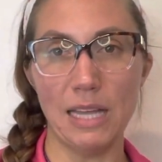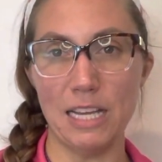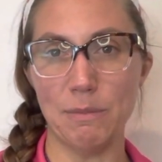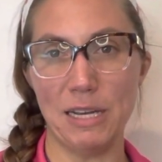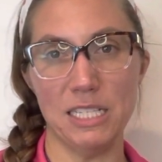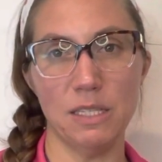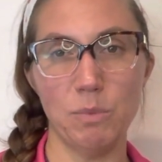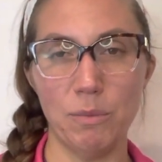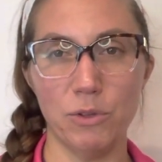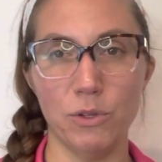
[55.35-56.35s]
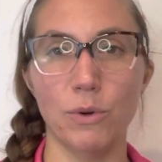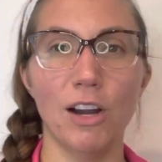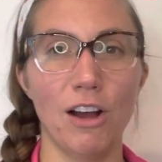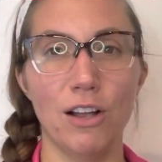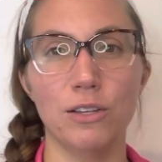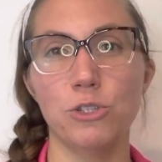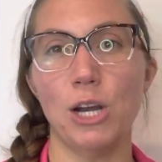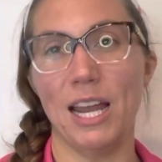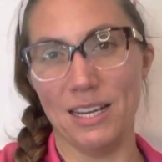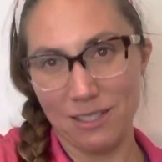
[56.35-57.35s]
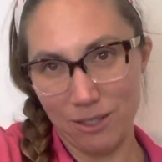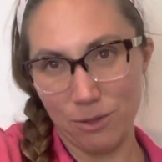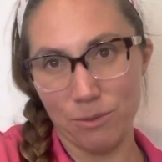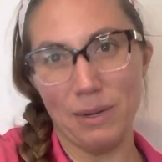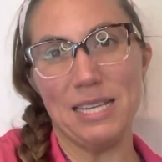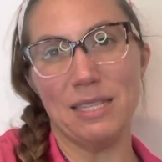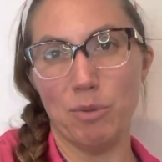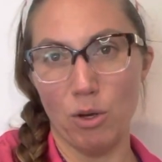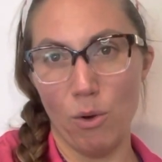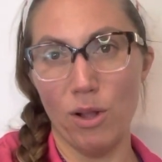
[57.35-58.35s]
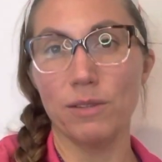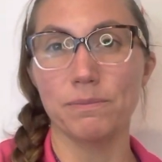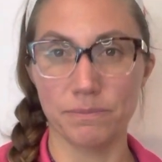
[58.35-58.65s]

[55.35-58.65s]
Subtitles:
like-minded people who are all trying to raise up a goal.